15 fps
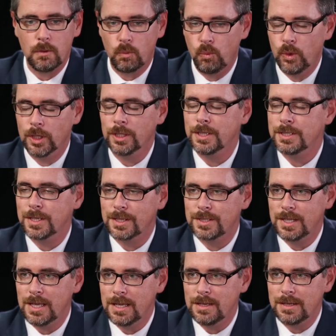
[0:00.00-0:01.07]
Will it
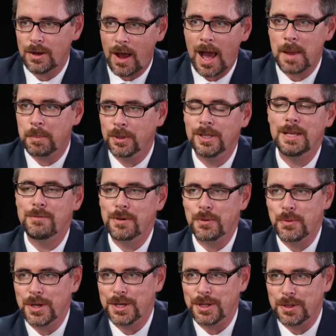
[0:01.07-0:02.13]
succeed? I believe
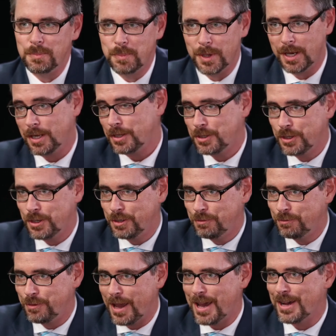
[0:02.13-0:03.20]
it will, but it could
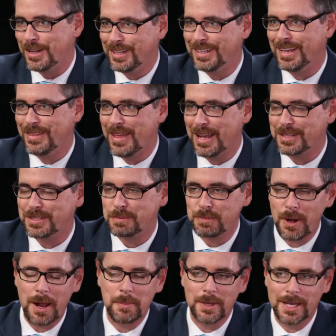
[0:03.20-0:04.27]
fail, and that's
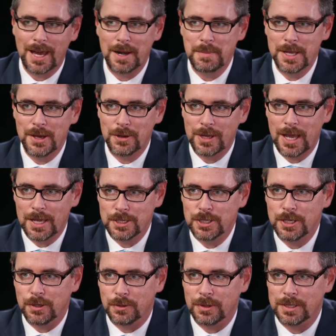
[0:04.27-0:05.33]
probably got to be okay too.